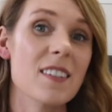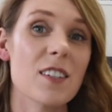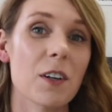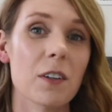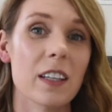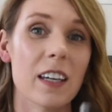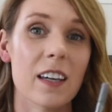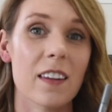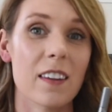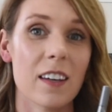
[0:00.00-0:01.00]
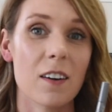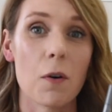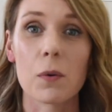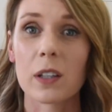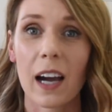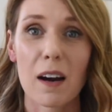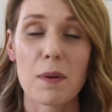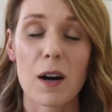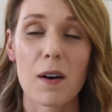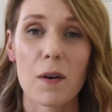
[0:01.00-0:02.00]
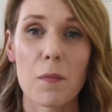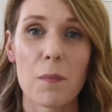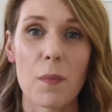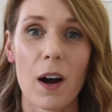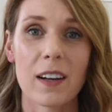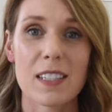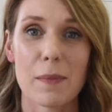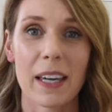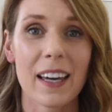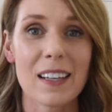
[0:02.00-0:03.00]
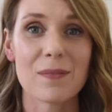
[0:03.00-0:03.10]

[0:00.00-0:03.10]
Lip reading: is currently the only eyebrow product in my kit.